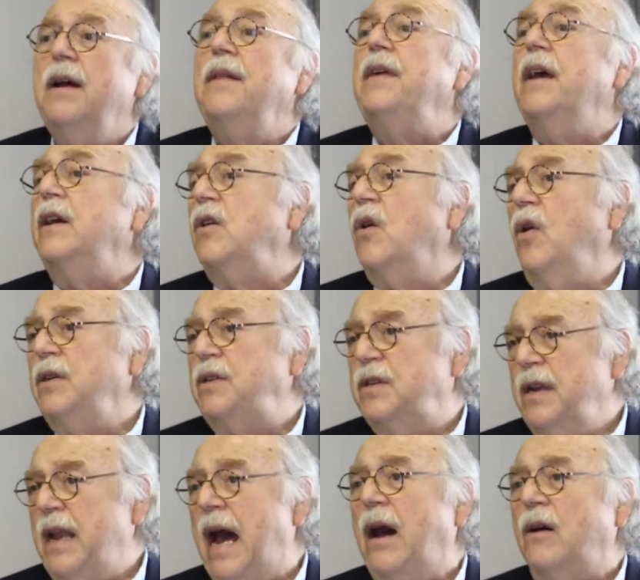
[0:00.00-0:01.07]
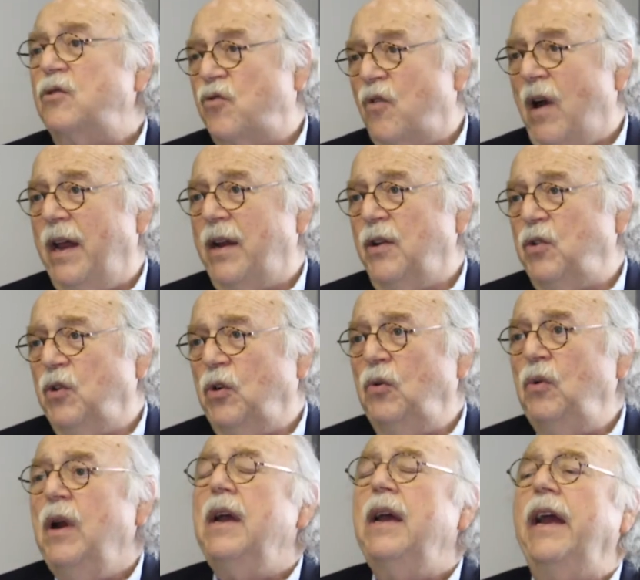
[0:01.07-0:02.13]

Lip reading: they're going to now try to do